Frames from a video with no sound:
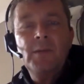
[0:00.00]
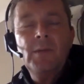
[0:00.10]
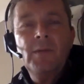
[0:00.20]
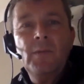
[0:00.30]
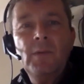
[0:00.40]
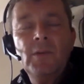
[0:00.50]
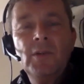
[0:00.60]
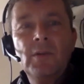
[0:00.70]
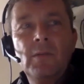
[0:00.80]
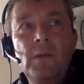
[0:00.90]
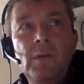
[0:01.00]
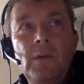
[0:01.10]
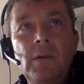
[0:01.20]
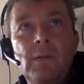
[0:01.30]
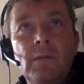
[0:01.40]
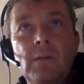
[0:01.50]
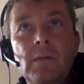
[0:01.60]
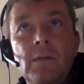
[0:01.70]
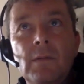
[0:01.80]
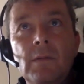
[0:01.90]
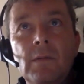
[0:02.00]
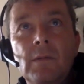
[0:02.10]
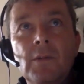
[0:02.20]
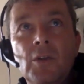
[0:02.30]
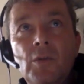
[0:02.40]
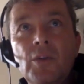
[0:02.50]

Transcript: We were 2